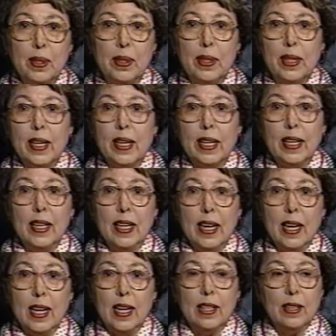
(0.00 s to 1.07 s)
today,
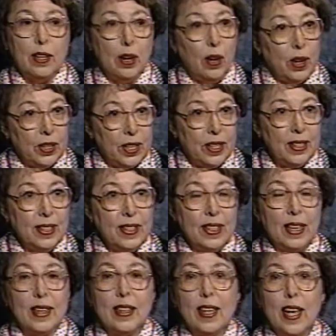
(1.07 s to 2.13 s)
the audience,
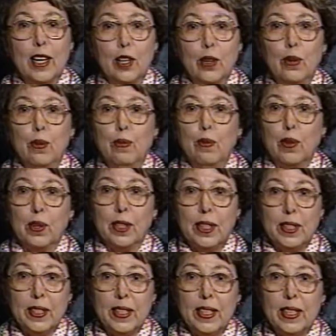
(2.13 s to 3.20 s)
and thank you for
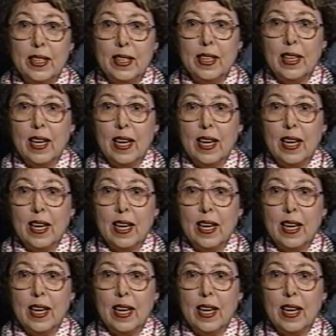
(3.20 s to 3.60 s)
listening.